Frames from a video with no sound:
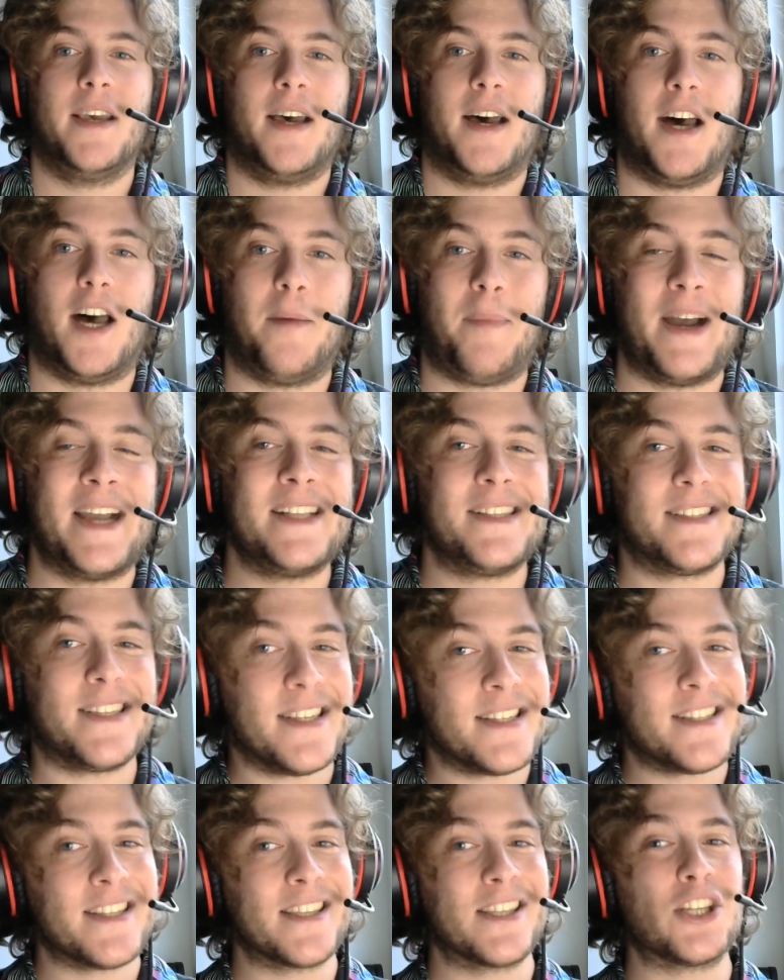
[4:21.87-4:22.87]
by
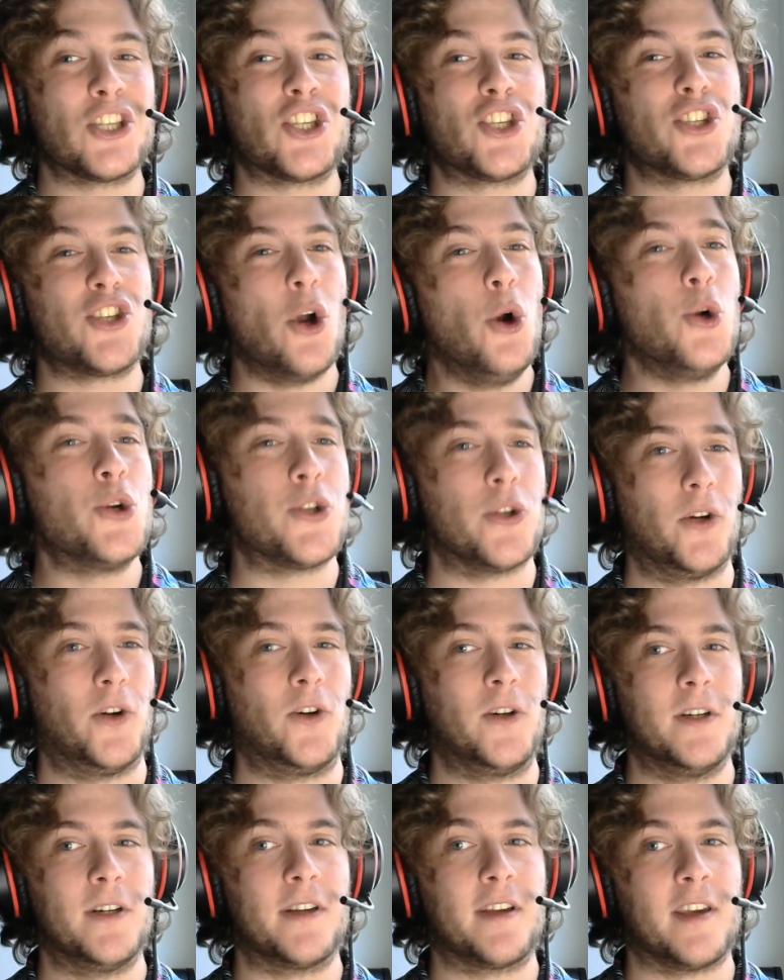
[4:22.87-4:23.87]
insisting that
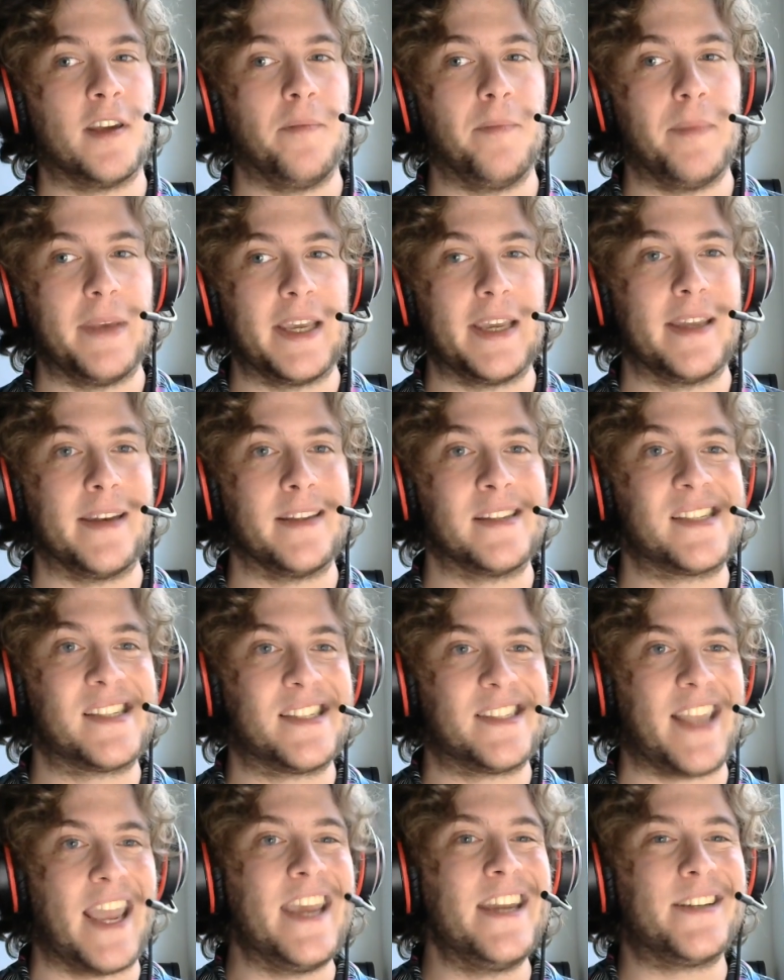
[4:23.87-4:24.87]
social can mean
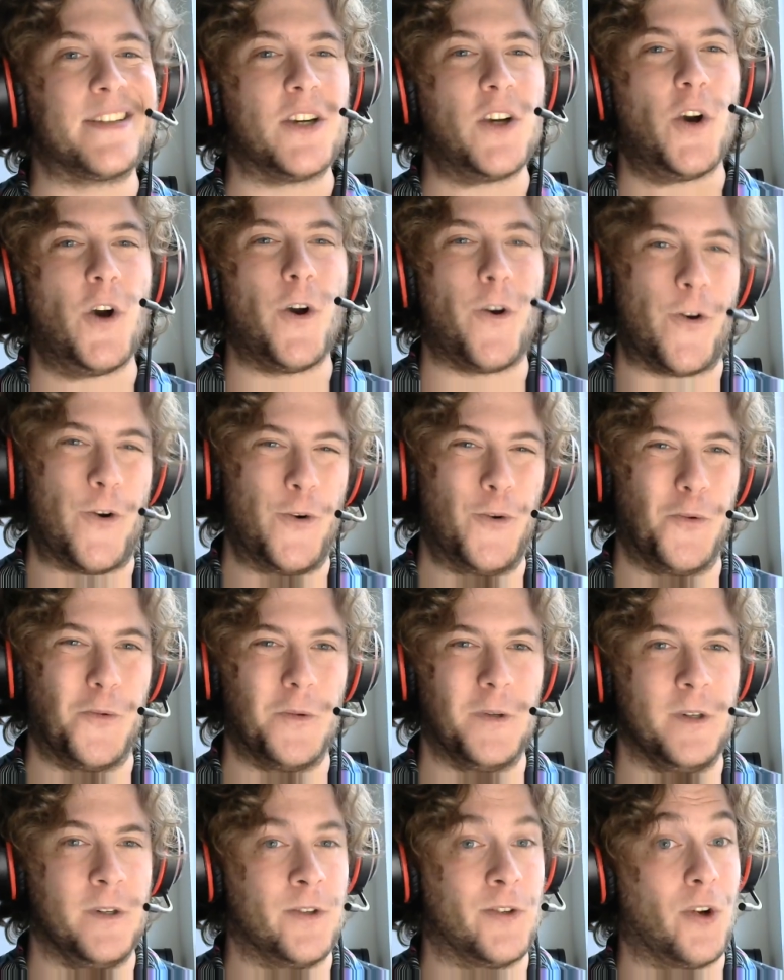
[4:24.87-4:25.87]

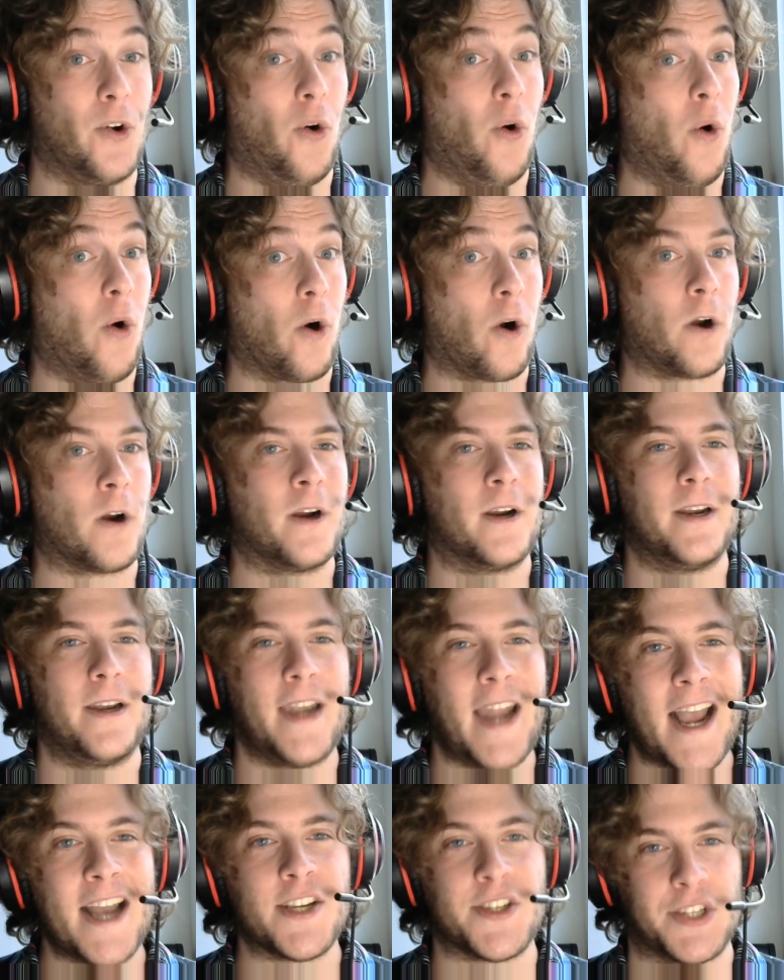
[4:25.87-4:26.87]
state-owned or
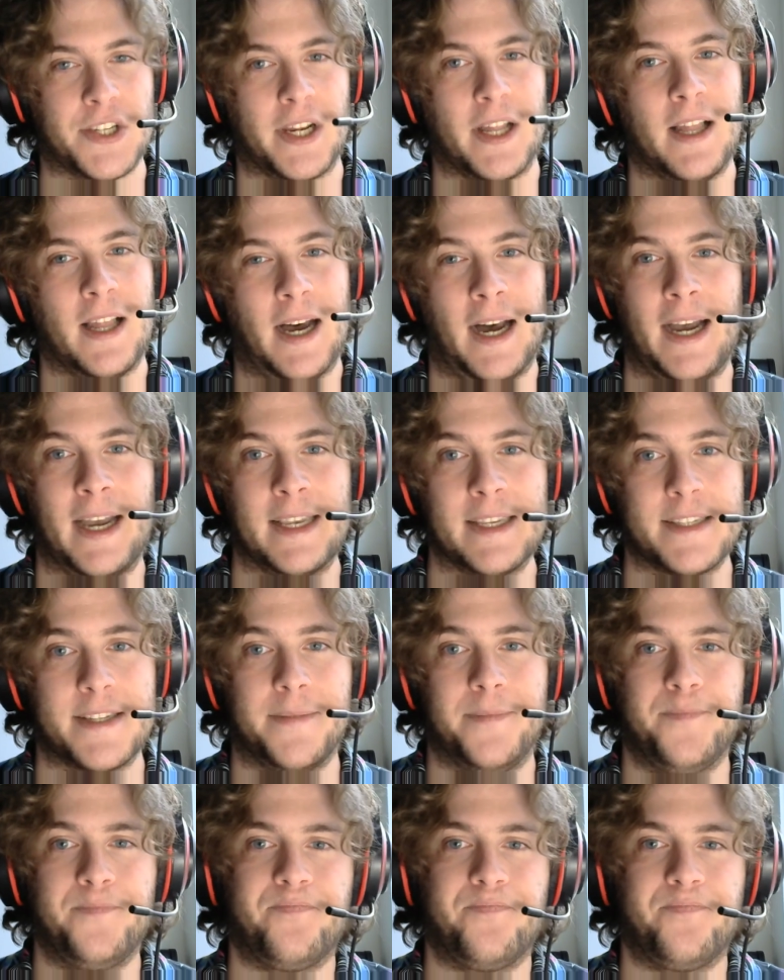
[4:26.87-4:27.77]
nationalized.